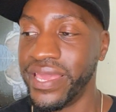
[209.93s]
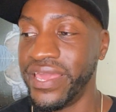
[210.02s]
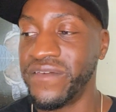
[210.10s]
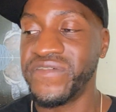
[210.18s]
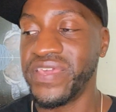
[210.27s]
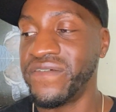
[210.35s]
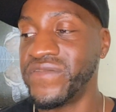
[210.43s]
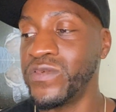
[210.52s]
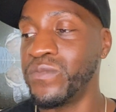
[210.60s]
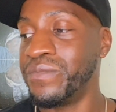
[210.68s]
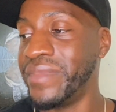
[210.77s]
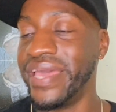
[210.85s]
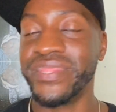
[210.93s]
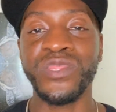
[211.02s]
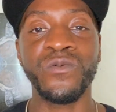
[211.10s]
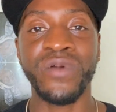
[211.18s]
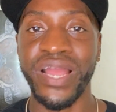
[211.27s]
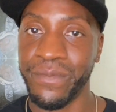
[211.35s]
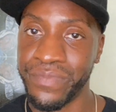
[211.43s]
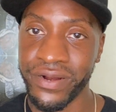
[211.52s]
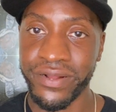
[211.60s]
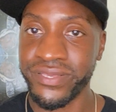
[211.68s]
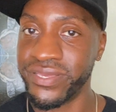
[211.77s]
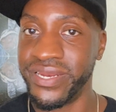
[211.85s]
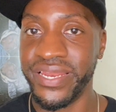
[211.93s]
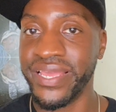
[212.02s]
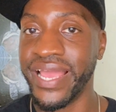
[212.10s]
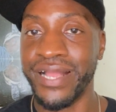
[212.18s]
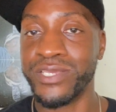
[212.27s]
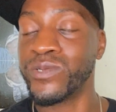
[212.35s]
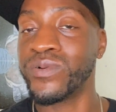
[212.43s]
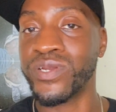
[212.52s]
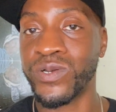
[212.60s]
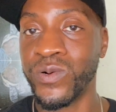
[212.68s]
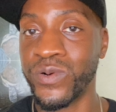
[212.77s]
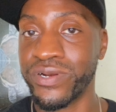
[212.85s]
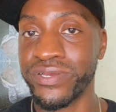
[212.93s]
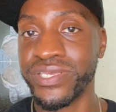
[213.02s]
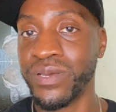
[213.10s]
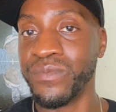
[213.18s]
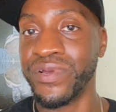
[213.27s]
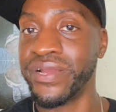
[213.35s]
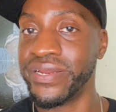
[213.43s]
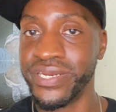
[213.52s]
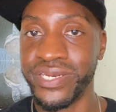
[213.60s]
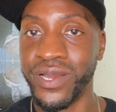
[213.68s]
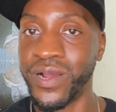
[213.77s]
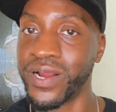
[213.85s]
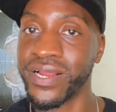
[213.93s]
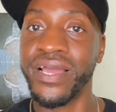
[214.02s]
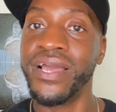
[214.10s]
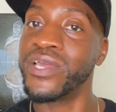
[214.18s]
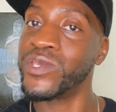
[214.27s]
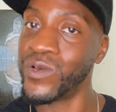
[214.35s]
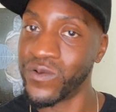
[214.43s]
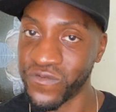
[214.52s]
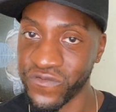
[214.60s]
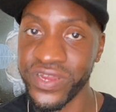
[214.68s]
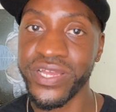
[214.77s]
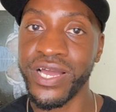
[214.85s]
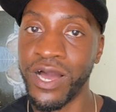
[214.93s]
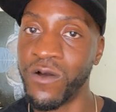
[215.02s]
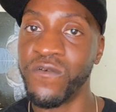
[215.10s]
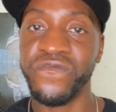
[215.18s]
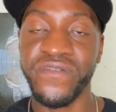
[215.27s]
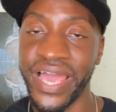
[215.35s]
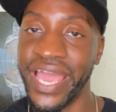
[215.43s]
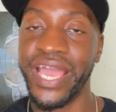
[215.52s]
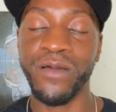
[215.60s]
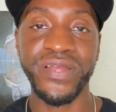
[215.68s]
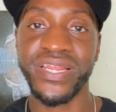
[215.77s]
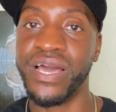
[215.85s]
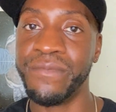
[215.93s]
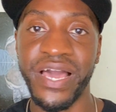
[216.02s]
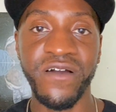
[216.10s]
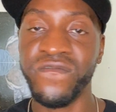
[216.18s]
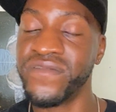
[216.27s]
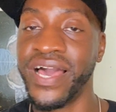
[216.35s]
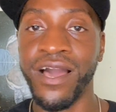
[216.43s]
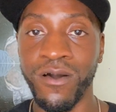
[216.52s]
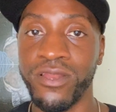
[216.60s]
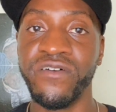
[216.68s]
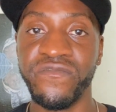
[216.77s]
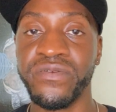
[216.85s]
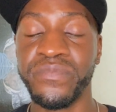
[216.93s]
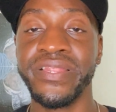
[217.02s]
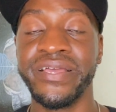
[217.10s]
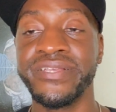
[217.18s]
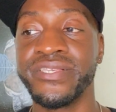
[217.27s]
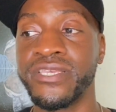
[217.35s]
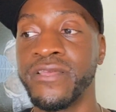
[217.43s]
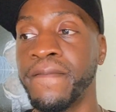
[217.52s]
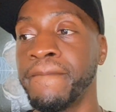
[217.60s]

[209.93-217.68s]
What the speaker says: if you met the right person and they got you in the corner somewhere in the dark, your freak hoe flag would come out and fly all over the place.